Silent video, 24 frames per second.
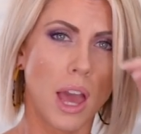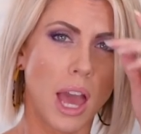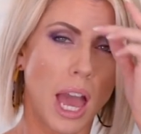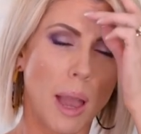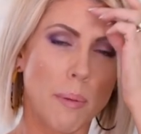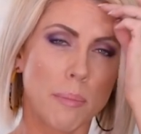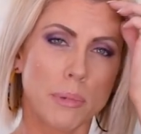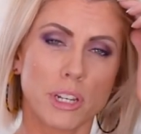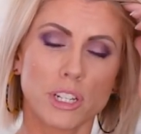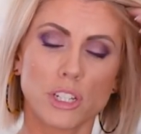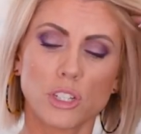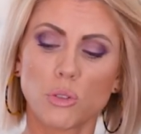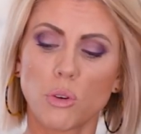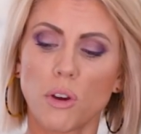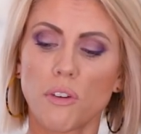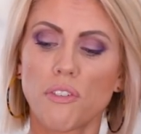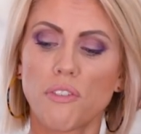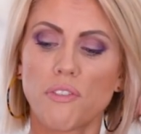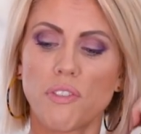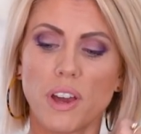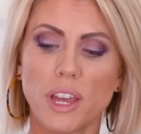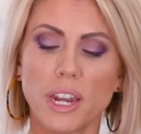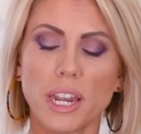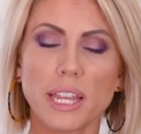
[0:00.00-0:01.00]
I'm gonna do a
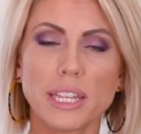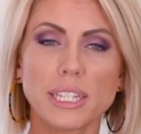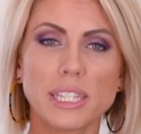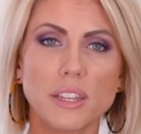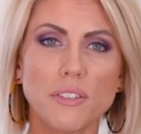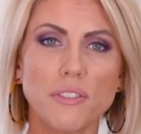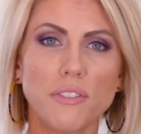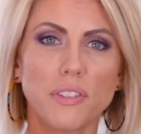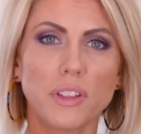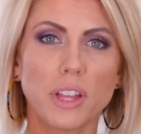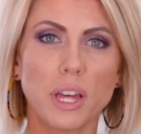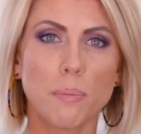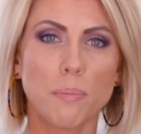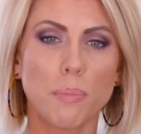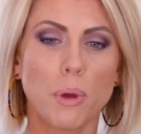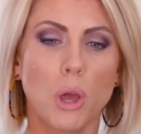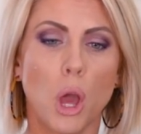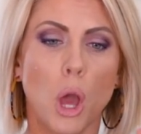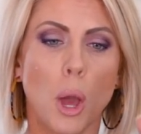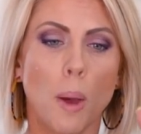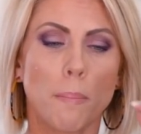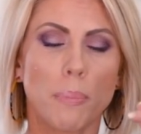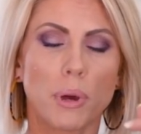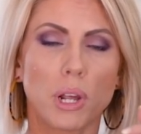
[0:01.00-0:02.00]
fun, easy flip,
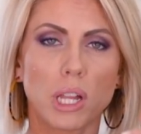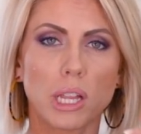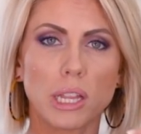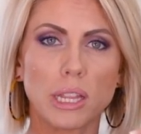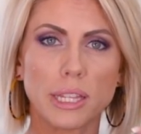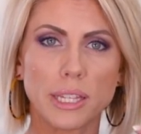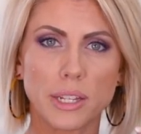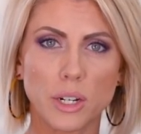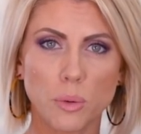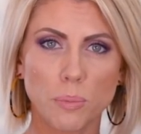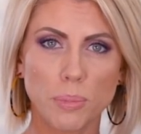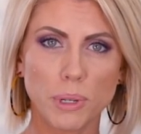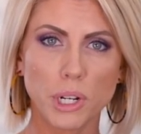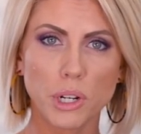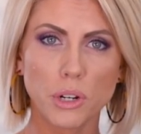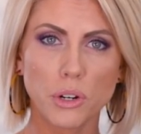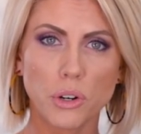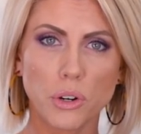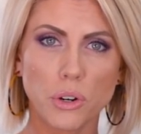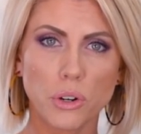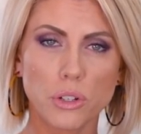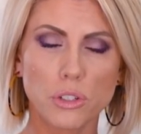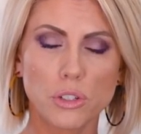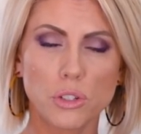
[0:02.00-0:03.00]
but a little bit of
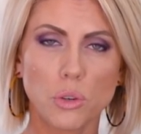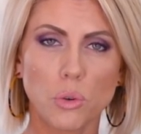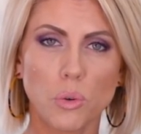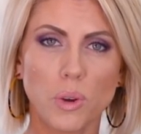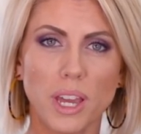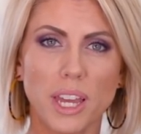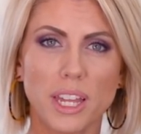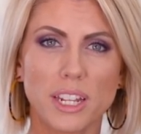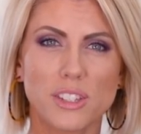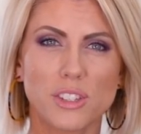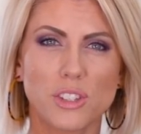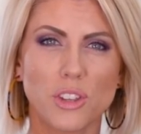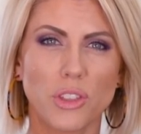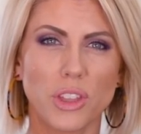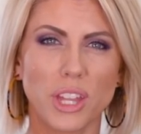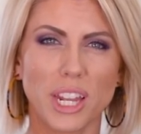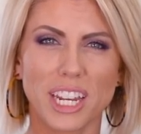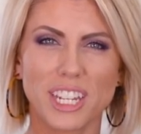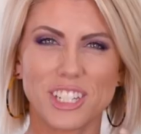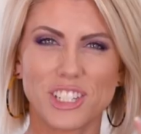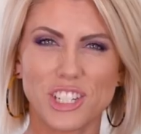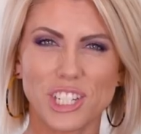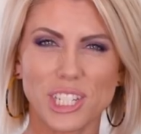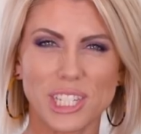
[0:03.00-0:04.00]
curl to it so that
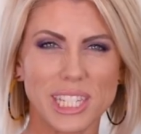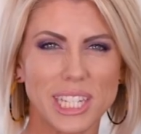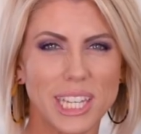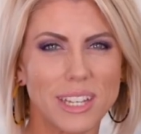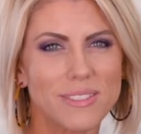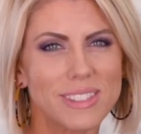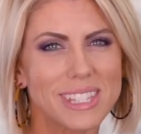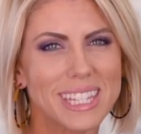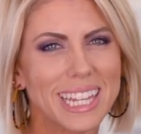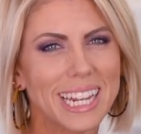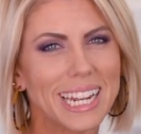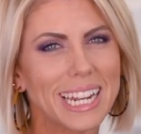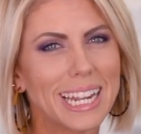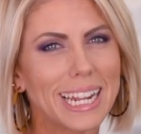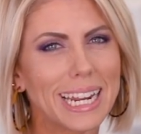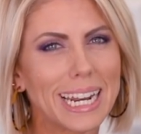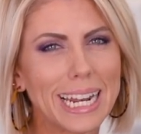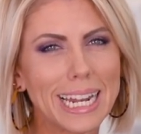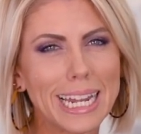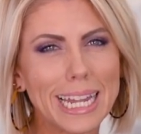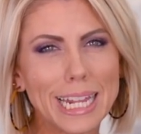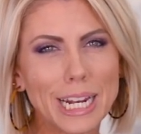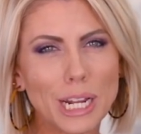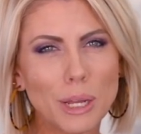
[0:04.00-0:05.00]
it just gives it a
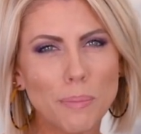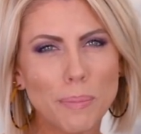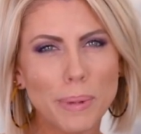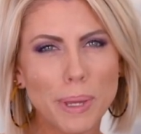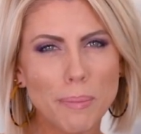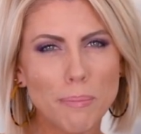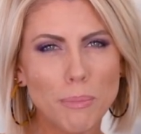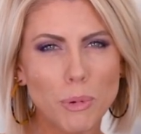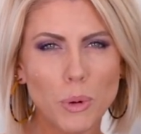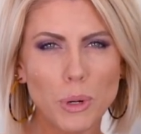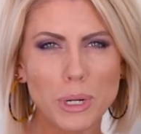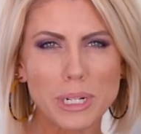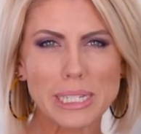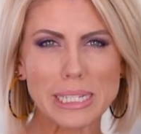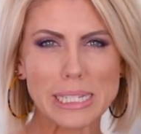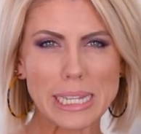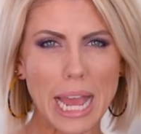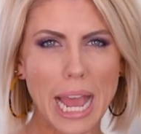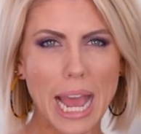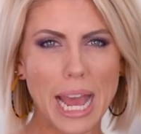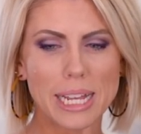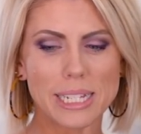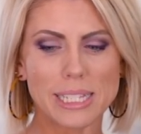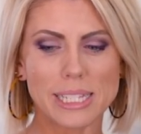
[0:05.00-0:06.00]
little, little bit more
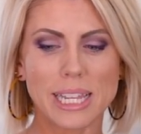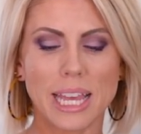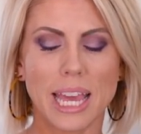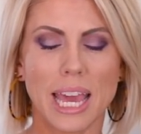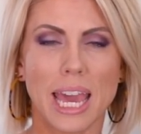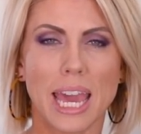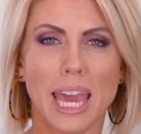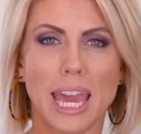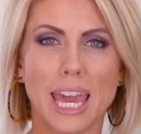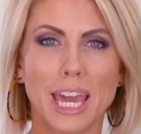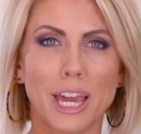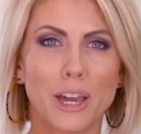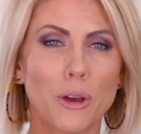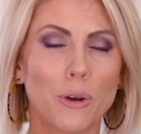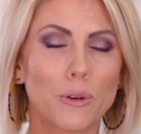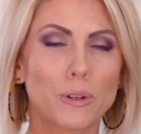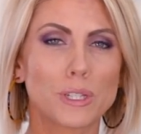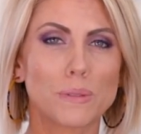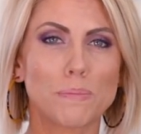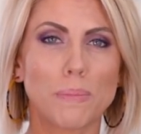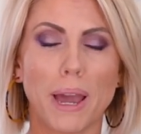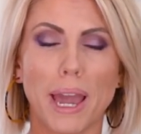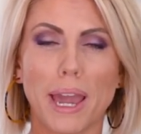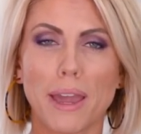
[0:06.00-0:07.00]
sass it
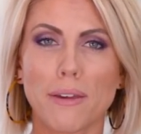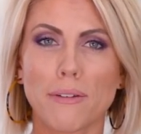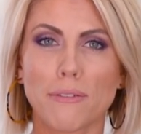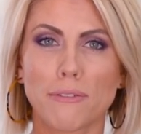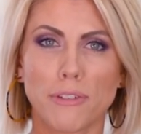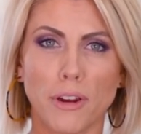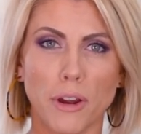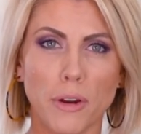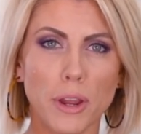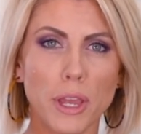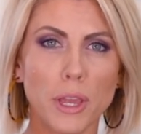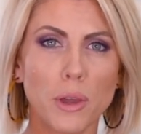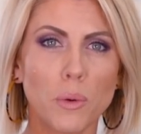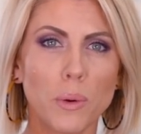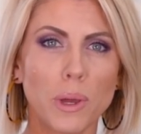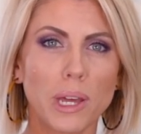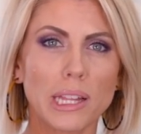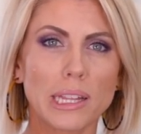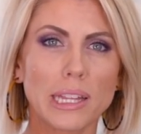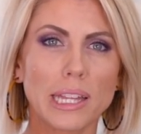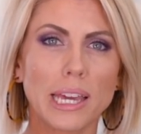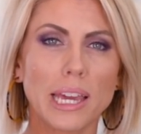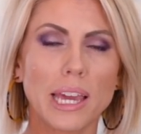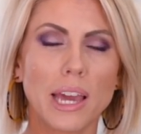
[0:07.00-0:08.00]
goes by very
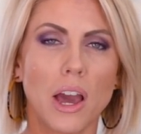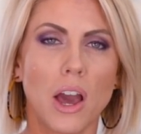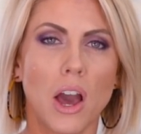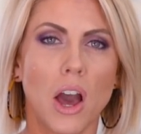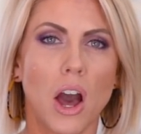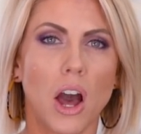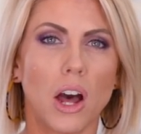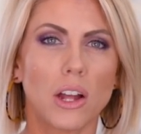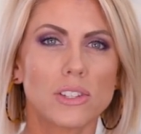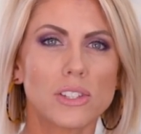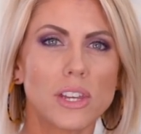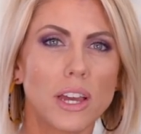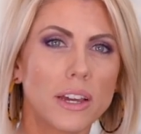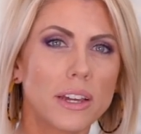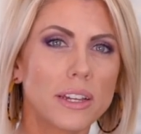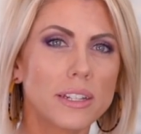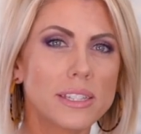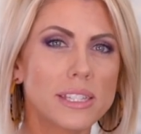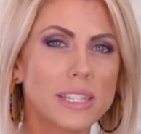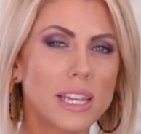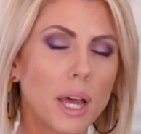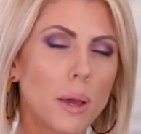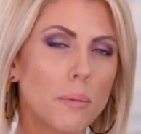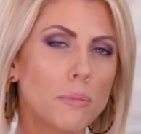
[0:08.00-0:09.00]
quickly. I'll talk
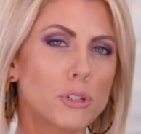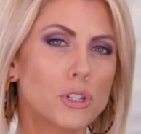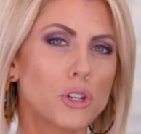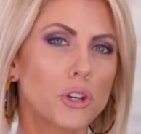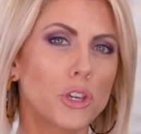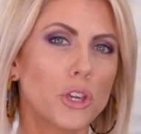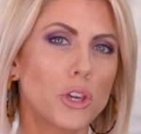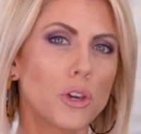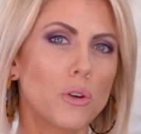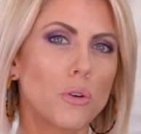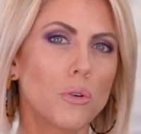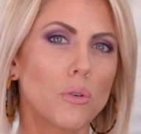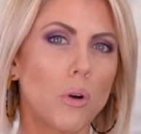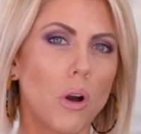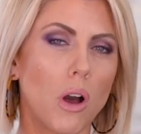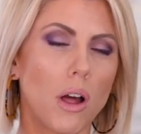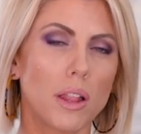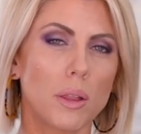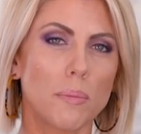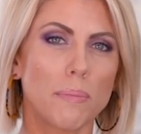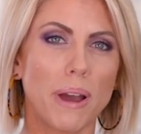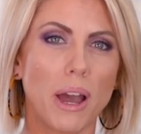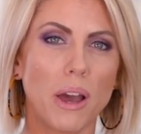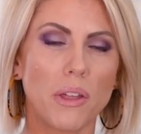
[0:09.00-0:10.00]
in some, show you
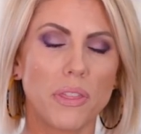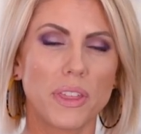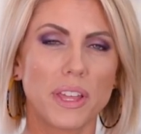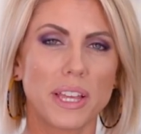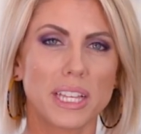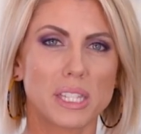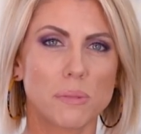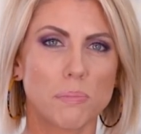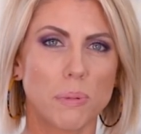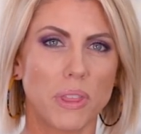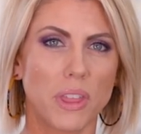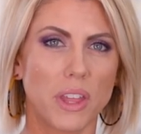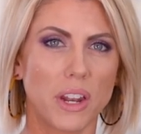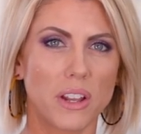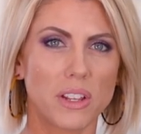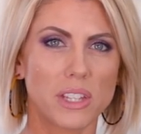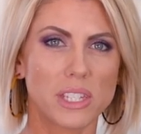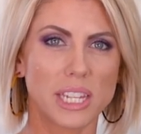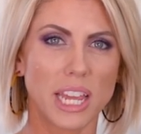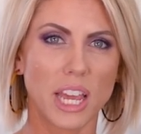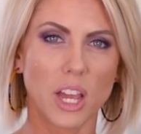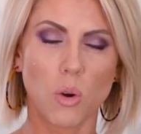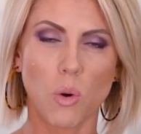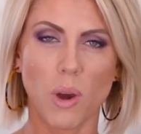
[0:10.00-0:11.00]
all about this, but then I'll
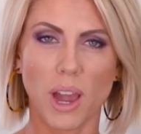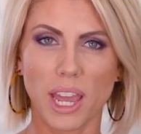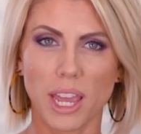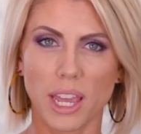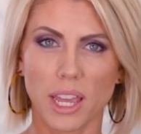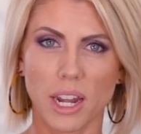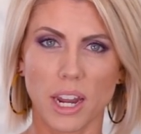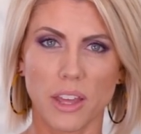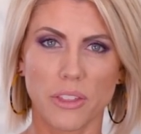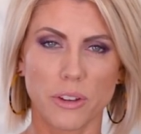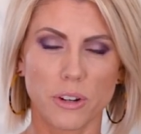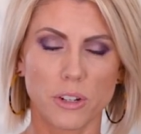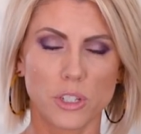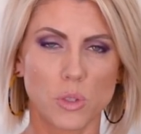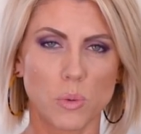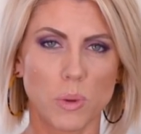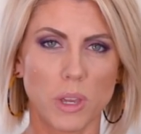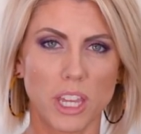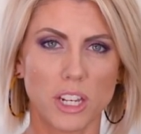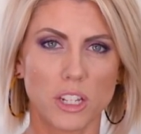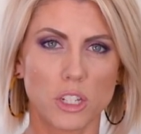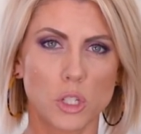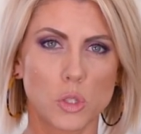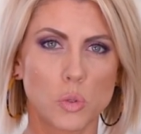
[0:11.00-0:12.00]
stay quiet another so
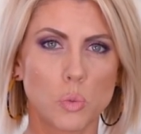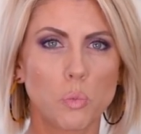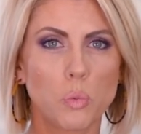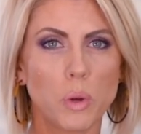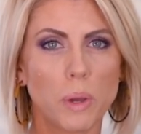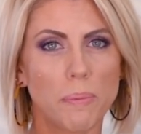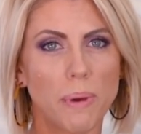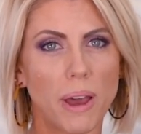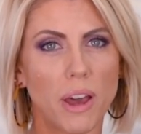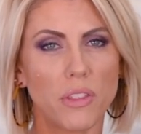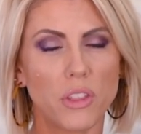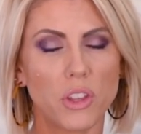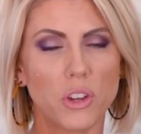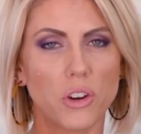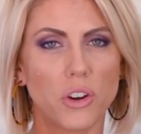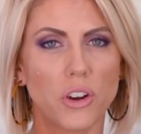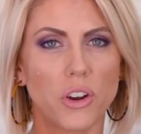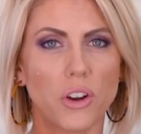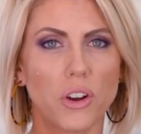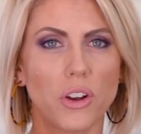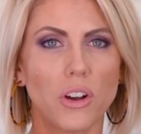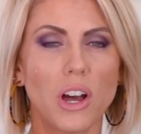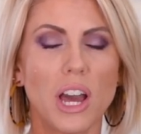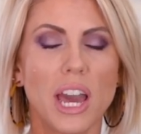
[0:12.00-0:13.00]
we can just whip out the
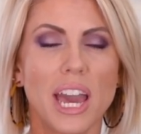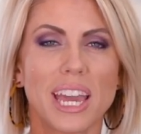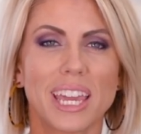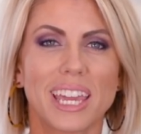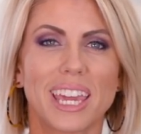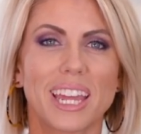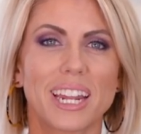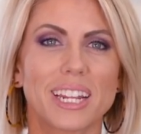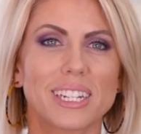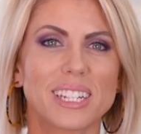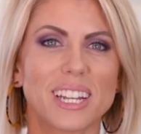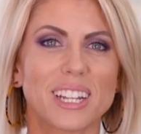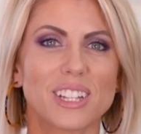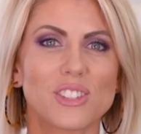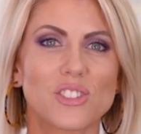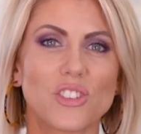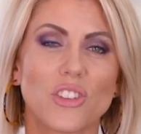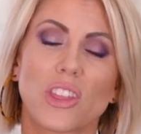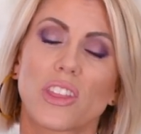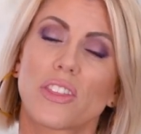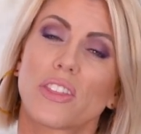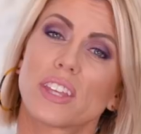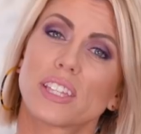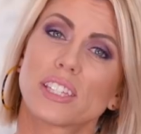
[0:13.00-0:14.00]
curl, get it done so
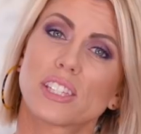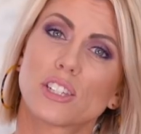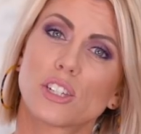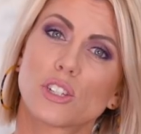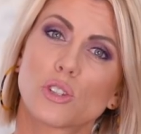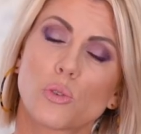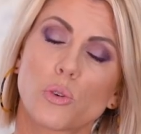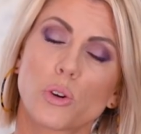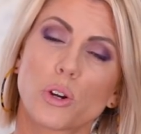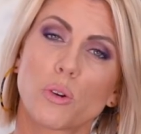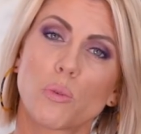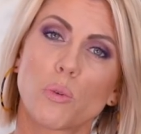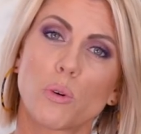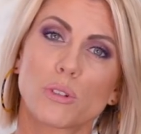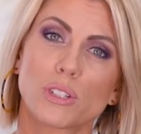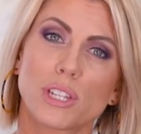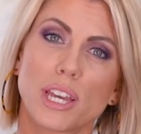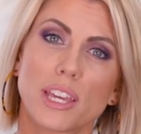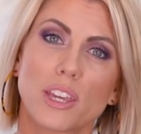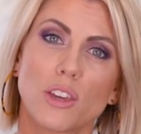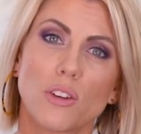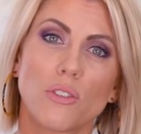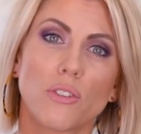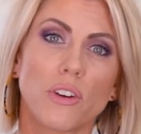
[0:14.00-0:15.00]
that this tutorial won't
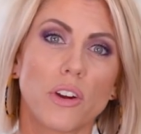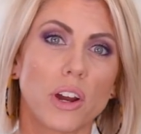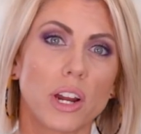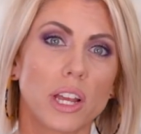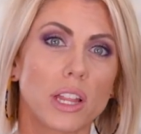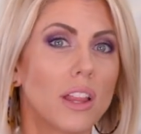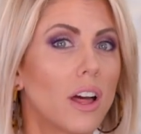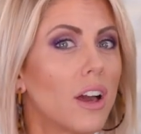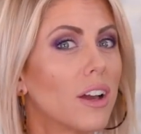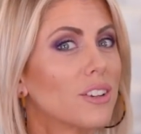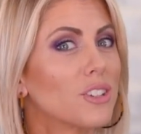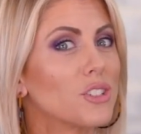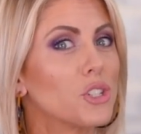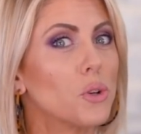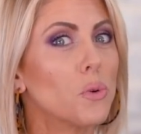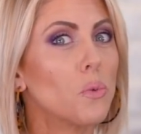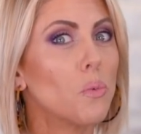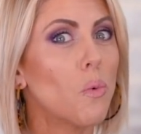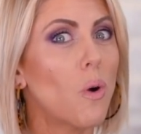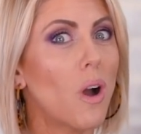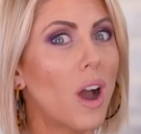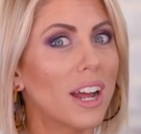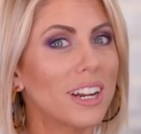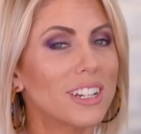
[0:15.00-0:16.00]
take you very long to
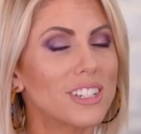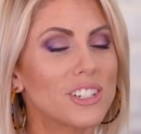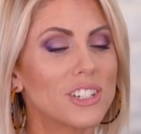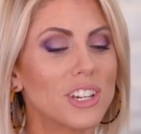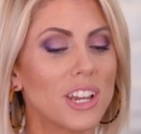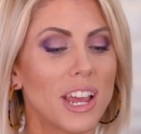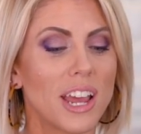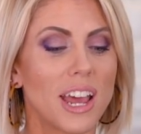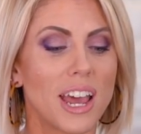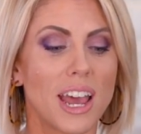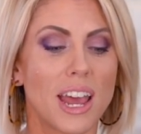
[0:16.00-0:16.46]
watch.